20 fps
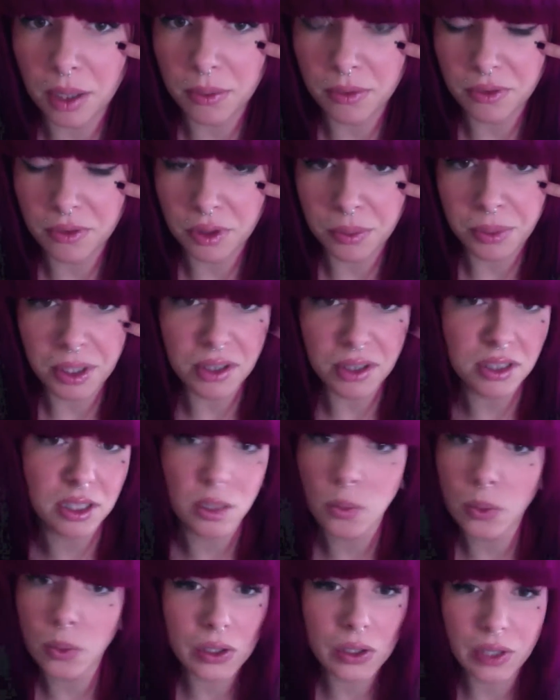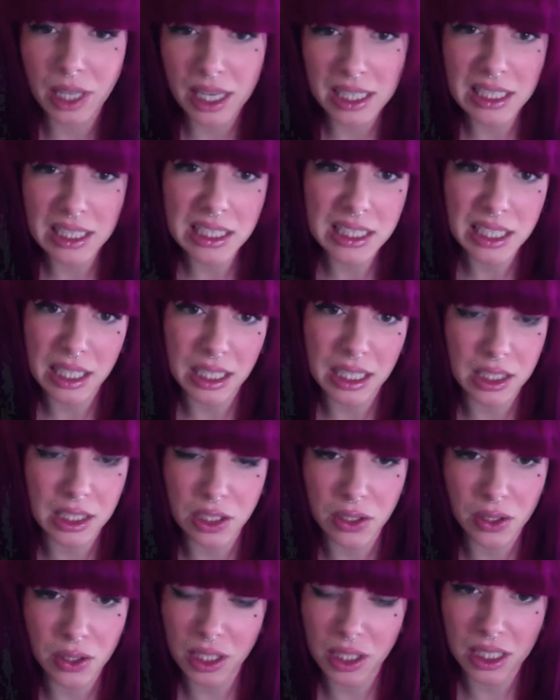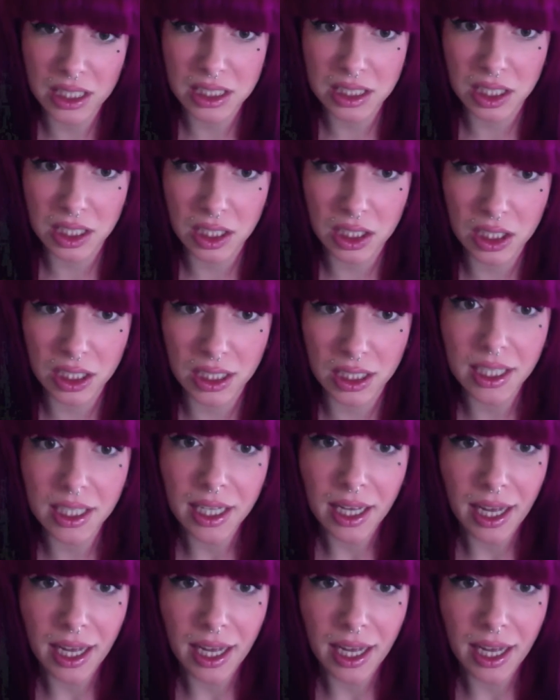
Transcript: of your piercing where you can't see it and you think it's all good,